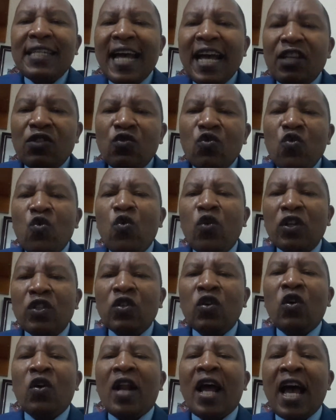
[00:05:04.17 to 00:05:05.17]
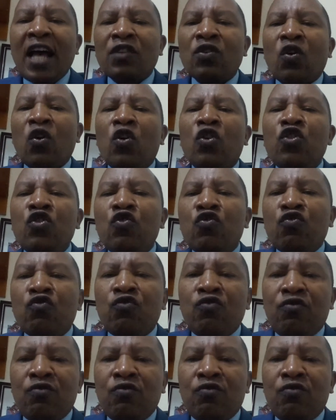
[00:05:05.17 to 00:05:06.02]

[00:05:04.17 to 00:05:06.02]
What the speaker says: Just do what God has called you to